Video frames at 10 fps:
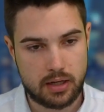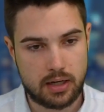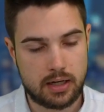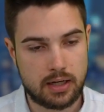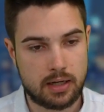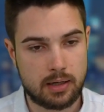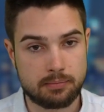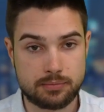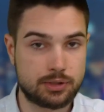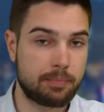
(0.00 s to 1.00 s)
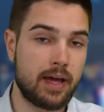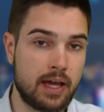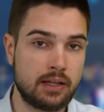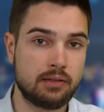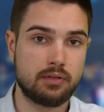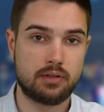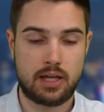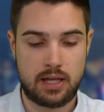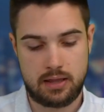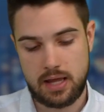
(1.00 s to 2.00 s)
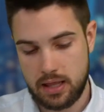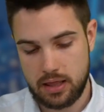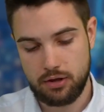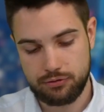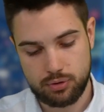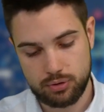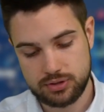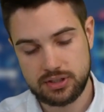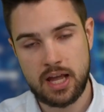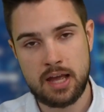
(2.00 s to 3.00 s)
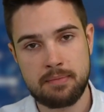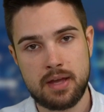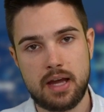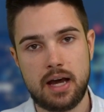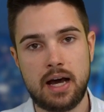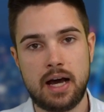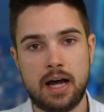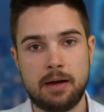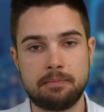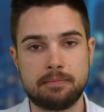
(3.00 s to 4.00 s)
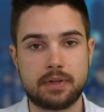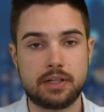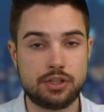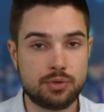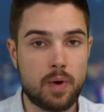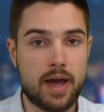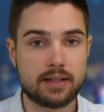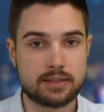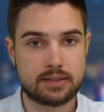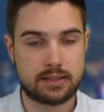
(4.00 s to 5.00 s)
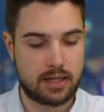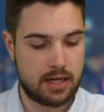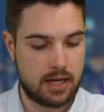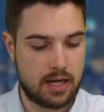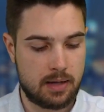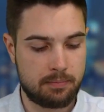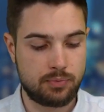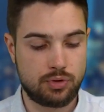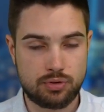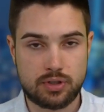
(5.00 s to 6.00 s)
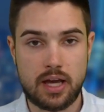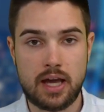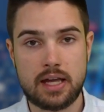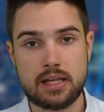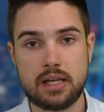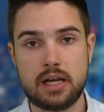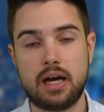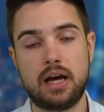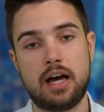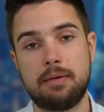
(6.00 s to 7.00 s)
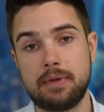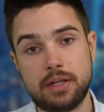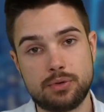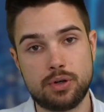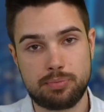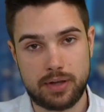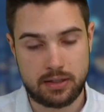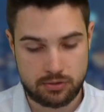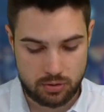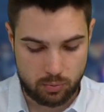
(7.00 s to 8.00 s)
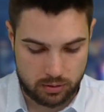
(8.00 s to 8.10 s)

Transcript: uh, Japan, and, and of course them, um, US, UK, um, um, Europe, and so